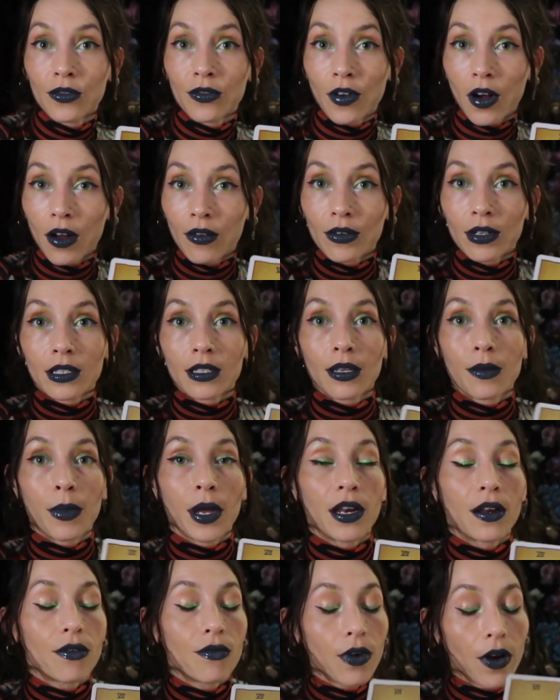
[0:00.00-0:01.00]
You've obviously
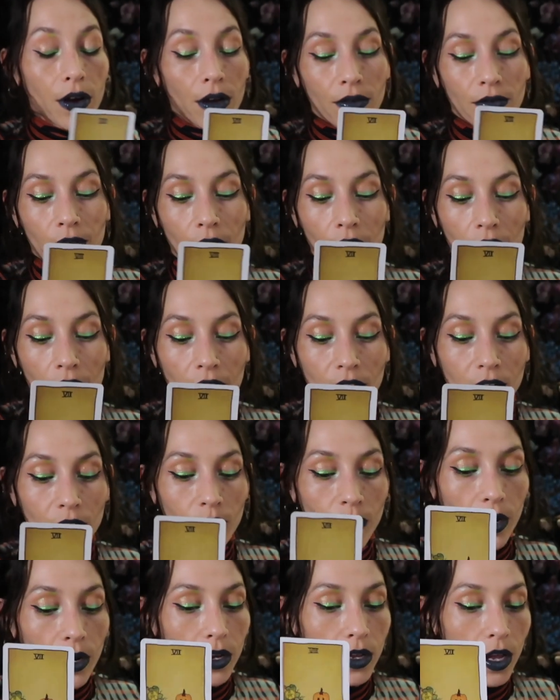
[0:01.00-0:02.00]
made it very far.
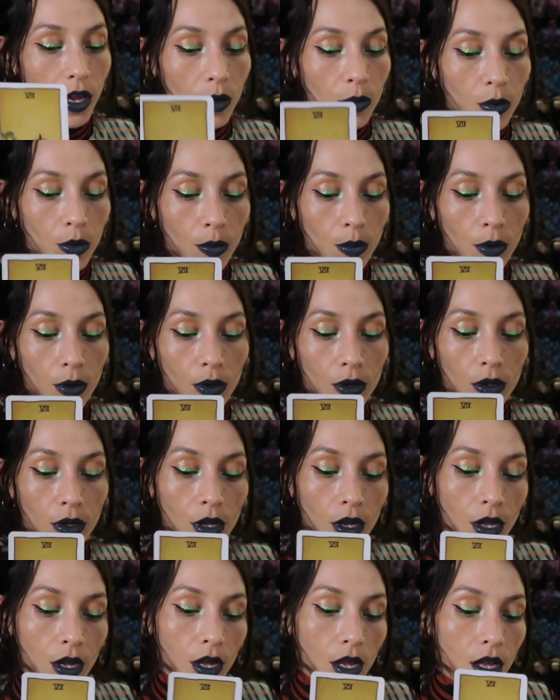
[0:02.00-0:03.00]
You're very capable.